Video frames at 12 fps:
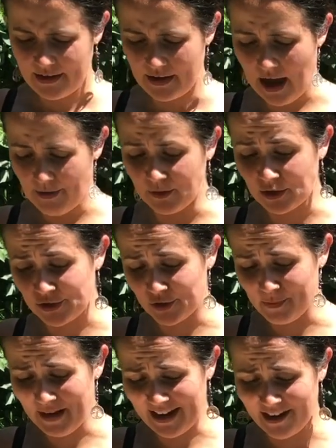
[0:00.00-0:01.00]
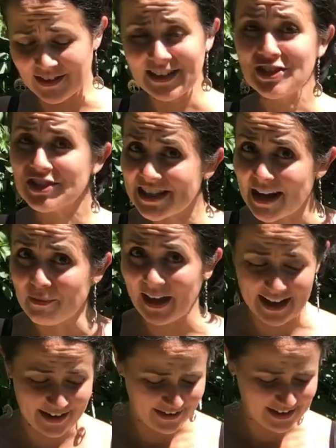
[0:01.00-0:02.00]
Blackcurrant, I just said
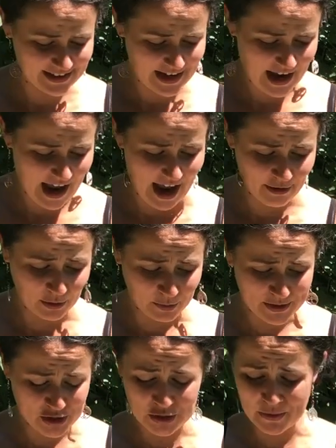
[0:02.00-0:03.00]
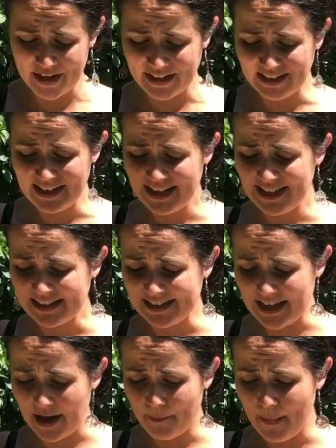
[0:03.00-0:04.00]
blackcurrant. I will be doing
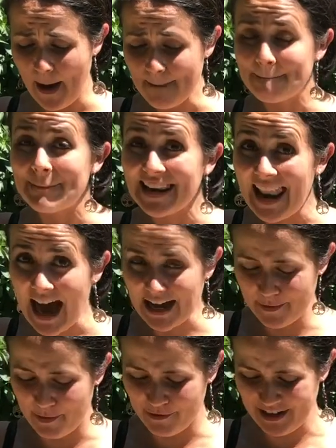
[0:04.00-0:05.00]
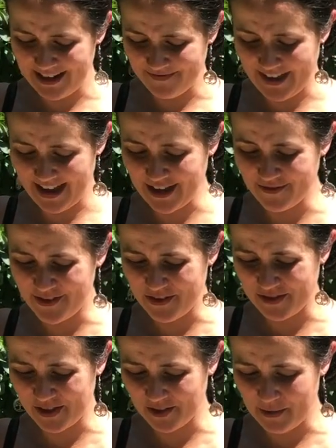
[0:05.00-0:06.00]
some blackberry, getting
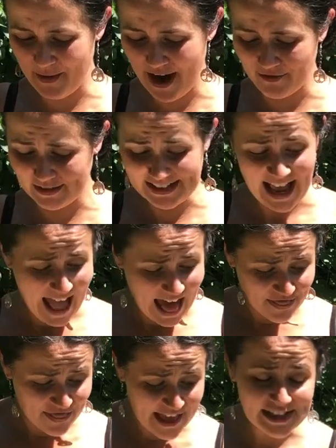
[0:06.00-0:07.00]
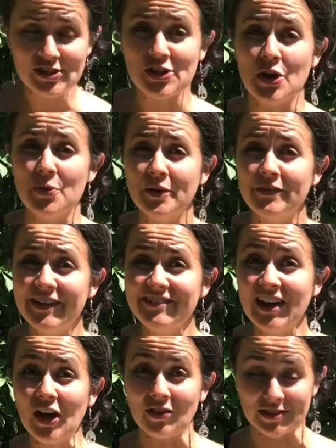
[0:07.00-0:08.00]
confused with all the berries. And this year we've
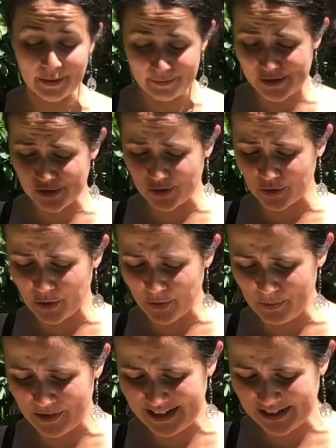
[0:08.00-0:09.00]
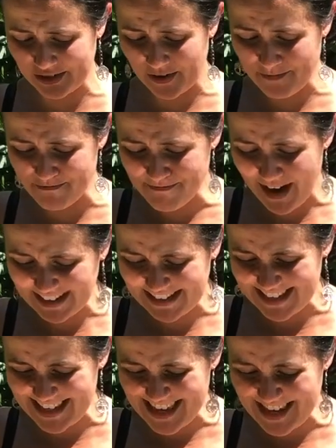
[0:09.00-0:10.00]
even got some strawberries, so I might
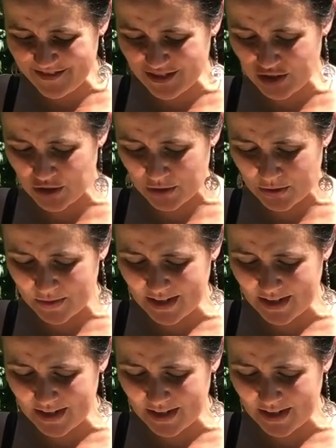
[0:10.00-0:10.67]
even do